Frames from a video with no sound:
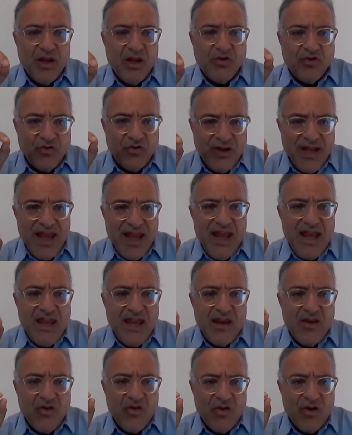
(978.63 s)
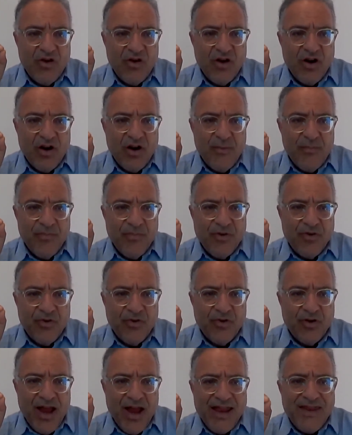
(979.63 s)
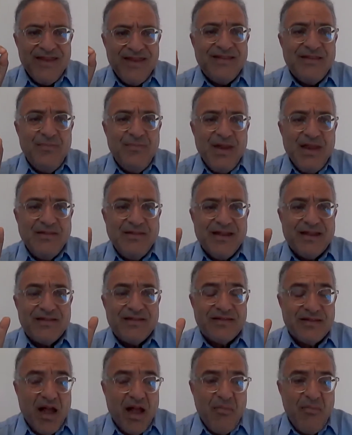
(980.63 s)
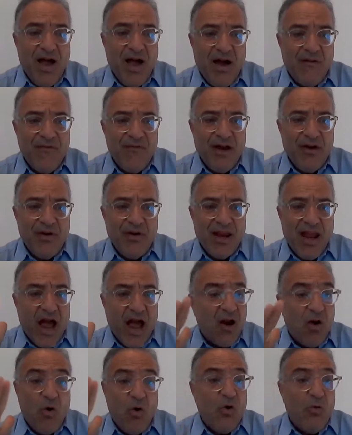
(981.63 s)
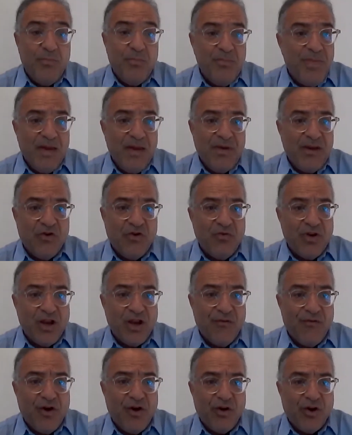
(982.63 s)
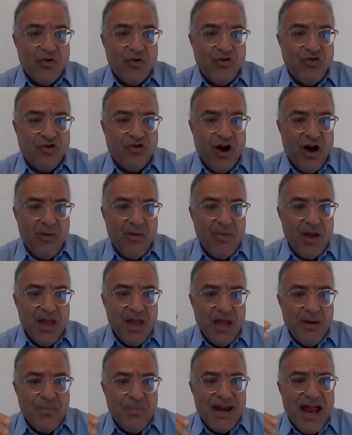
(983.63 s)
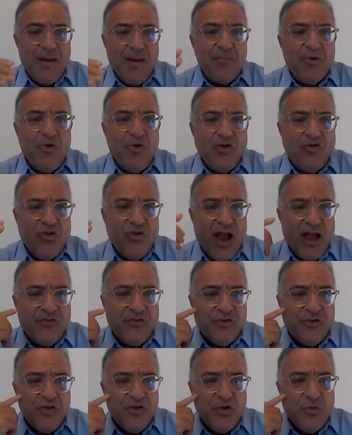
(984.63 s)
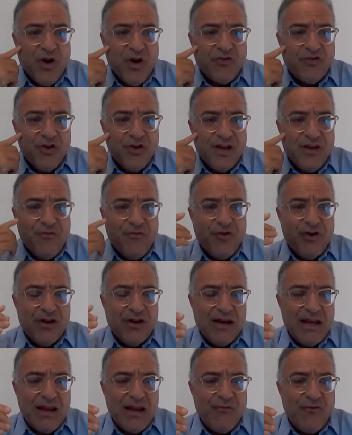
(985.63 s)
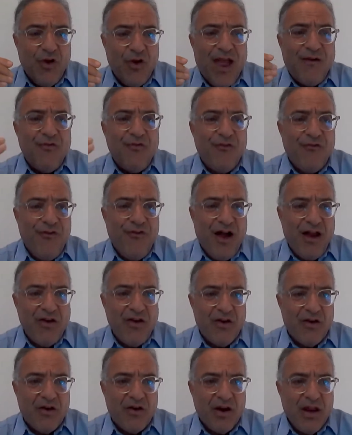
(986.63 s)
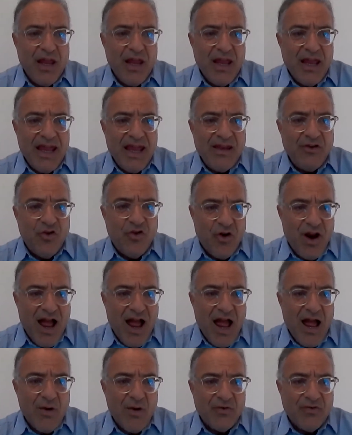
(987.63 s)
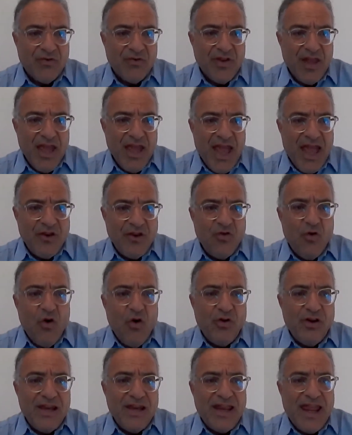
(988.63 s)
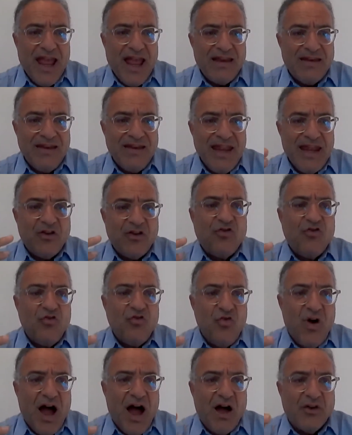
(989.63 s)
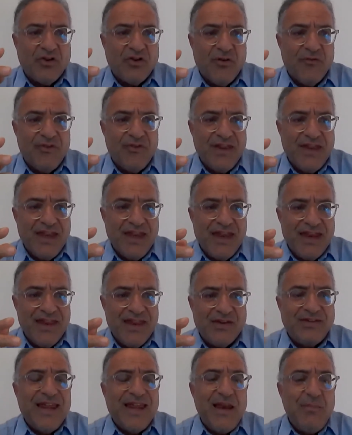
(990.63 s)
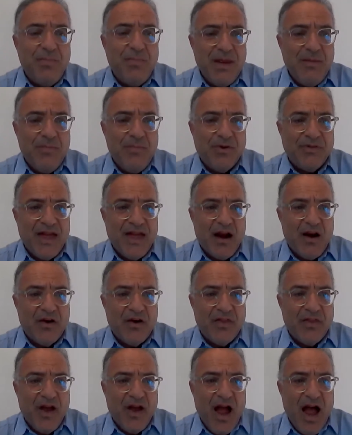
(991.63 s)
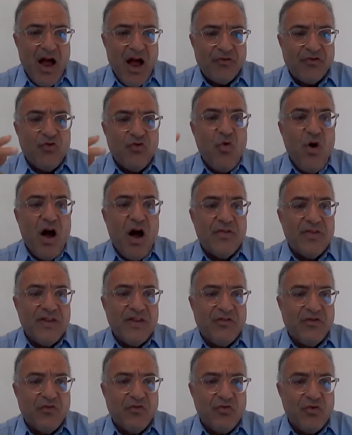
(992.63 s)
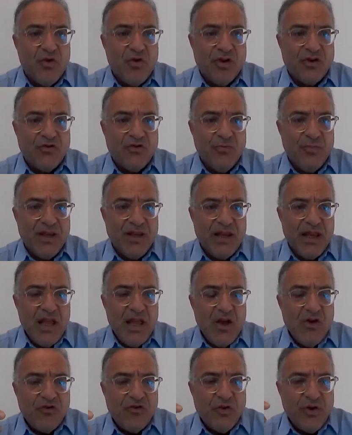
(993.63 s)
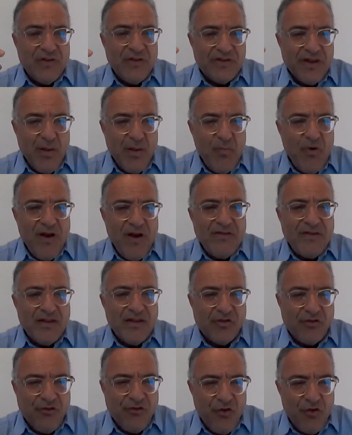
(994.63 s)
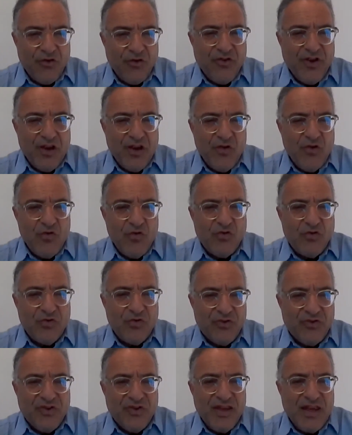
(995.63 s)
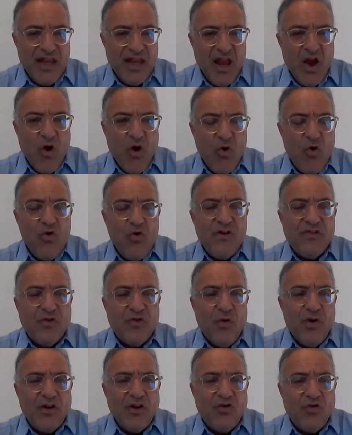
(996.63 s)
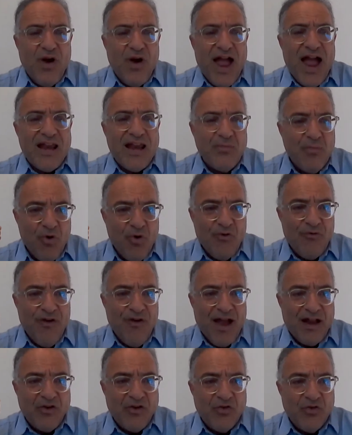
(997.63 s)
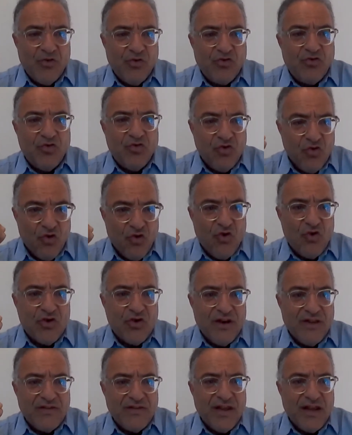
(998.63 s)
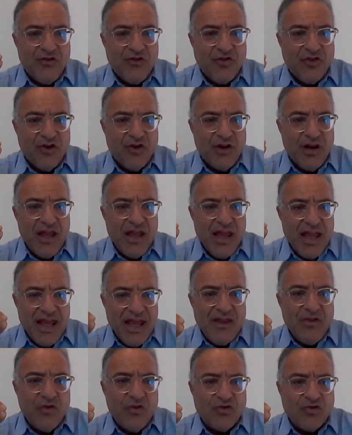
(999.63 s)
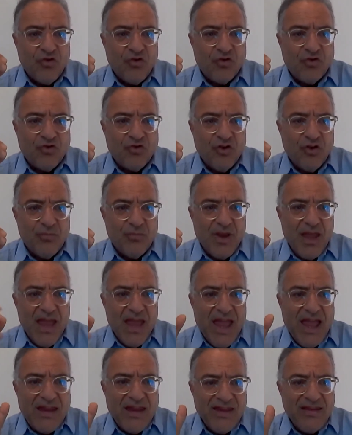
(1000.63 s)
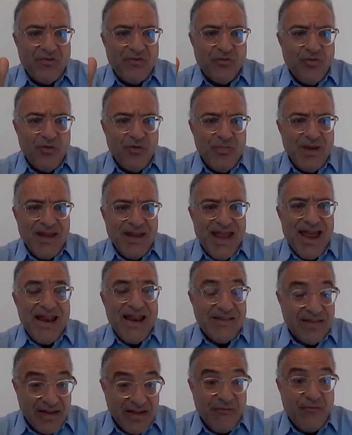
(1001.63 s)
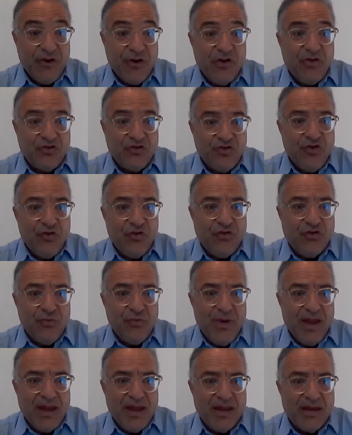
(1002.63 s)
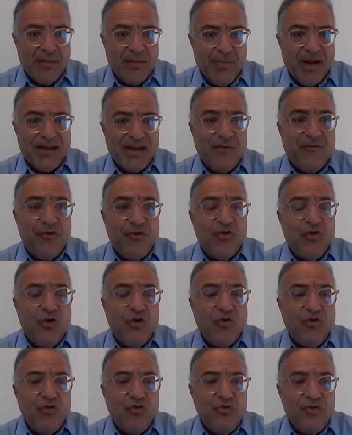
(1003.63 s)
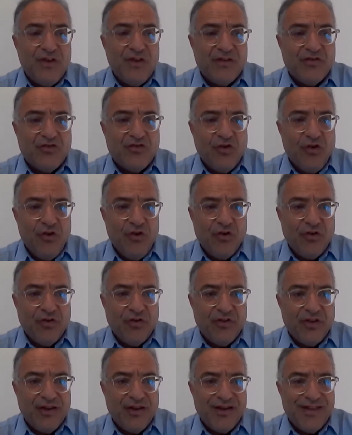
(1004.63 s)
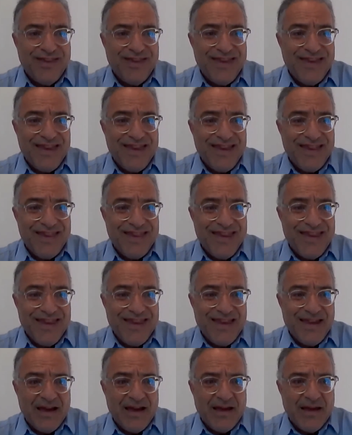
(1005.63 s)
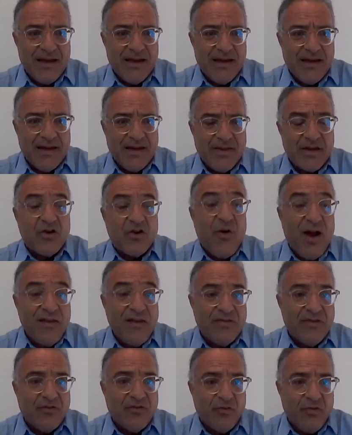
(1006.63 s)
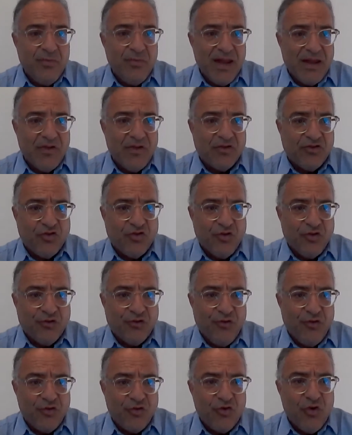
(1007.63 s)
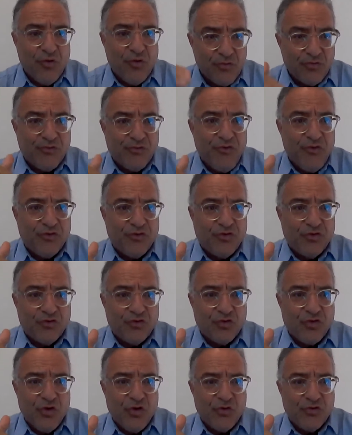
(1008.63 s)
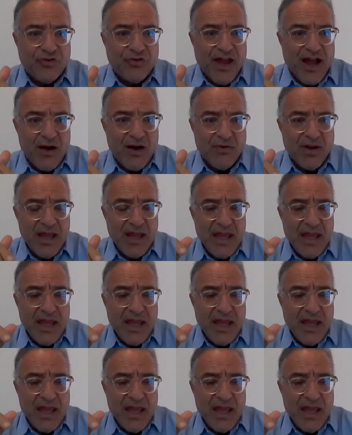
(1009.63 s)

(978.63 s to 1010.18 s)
Today, and this means that some are all maybe doing a very good job, but I'm going to ask you the question differently. If you have a fire in your house and you only can take 2 out of the 10 people that are in the house, who are these 2 going to be? So in some ways, it's forcing you to see who is going to add more value to your organization in the short term. And this will be, and it's a difficult choice to make. But if you don't do this choice, the crisis will make the choice for you and would force you to close down.